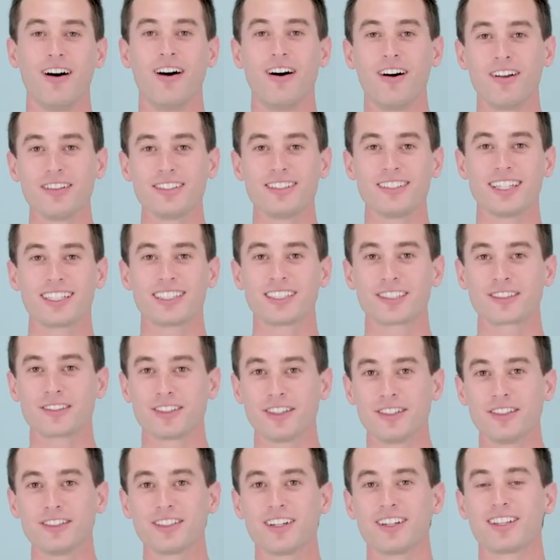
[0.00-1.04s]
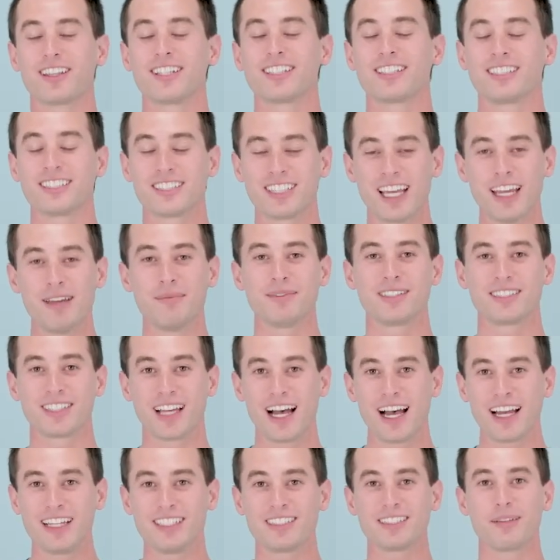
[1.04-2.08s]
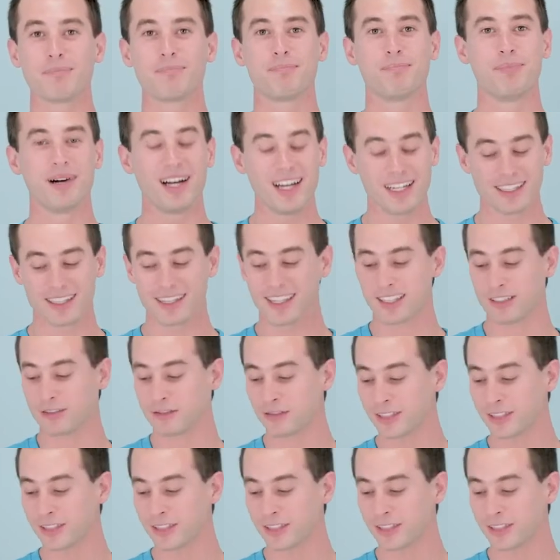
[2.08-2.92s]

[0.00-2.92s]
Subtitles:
All 6 screws are the same size, but the